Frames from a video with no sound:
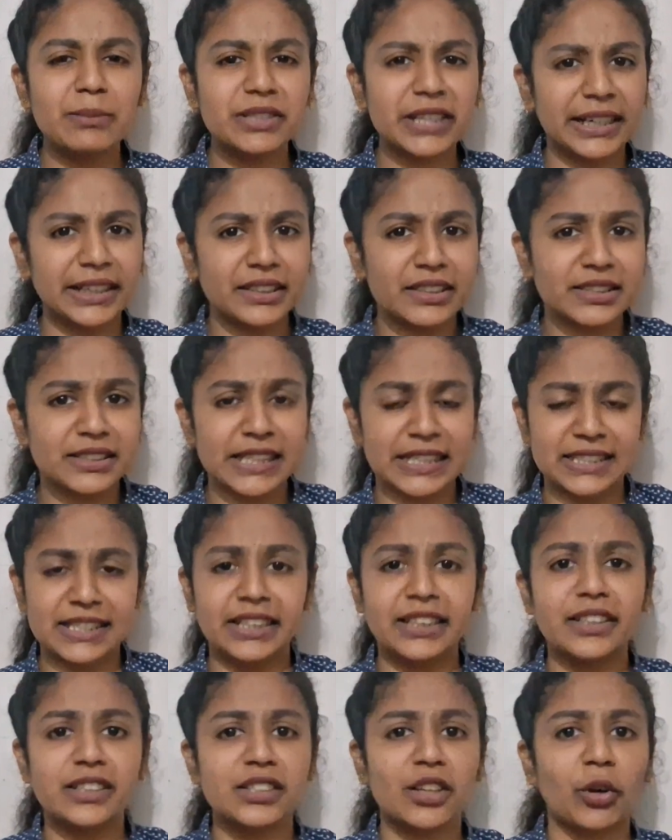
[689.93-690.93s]

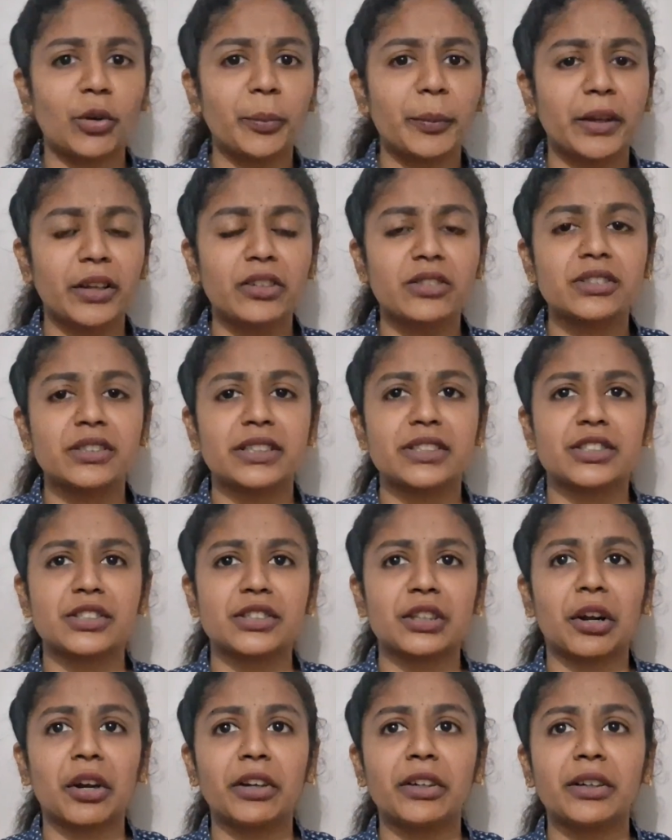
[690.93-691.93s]
stressing this out, because it's
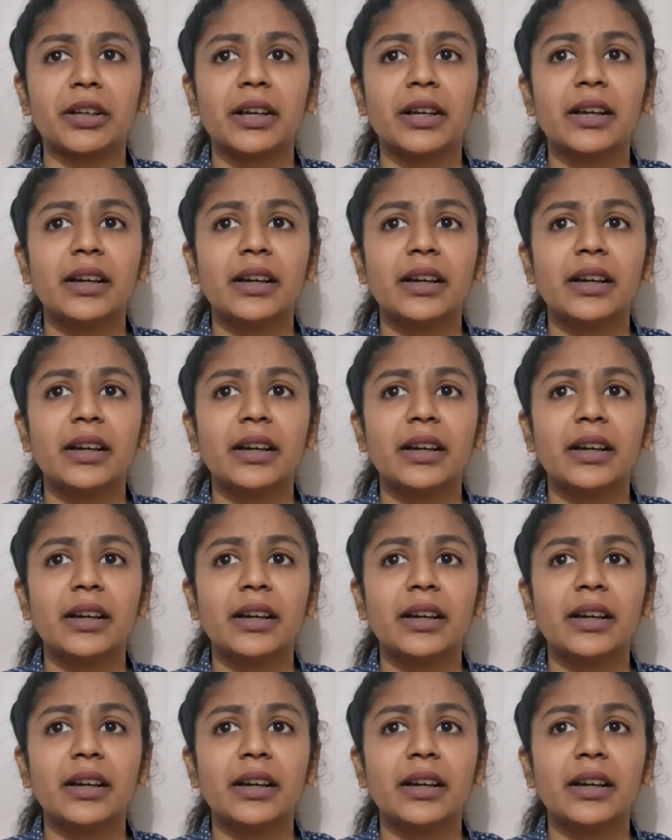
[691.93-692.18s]
not